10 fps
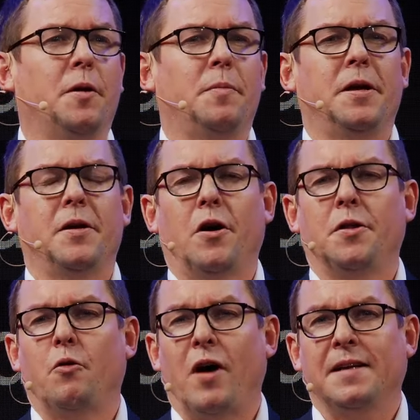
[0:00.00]
to be on
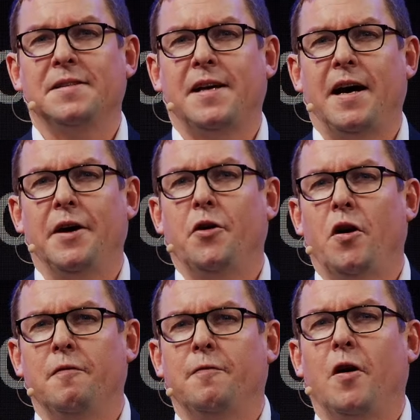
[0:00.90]
the right side
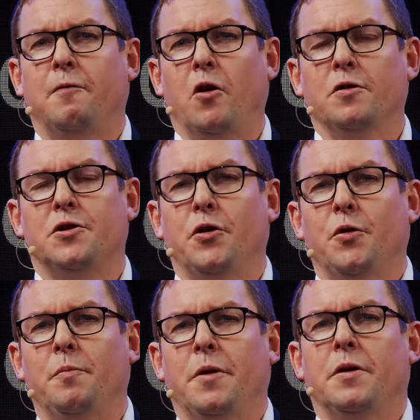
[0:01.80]
of
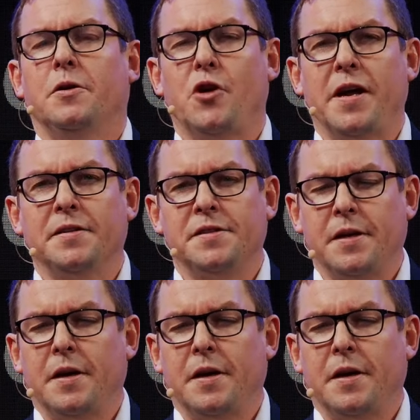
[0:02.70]
long-term trends,